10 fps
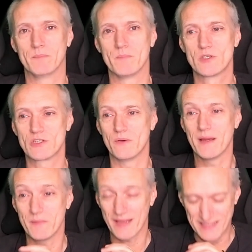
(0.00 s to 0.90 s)
So
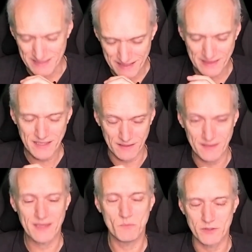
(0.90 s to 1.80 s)
I think
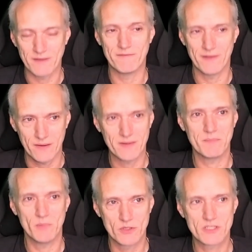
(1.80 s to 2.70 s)
they would very
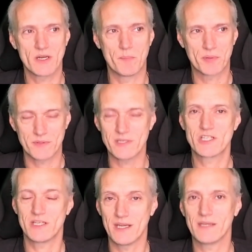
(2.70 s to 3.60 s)
much
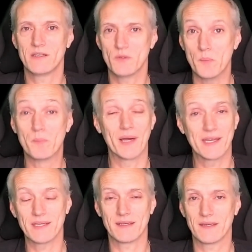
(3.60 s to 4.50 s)
appreciate you
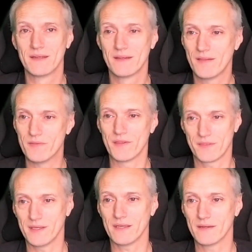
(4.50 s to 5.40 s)
buying the
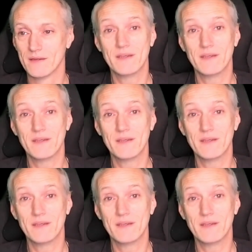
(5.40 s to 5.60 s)
thing.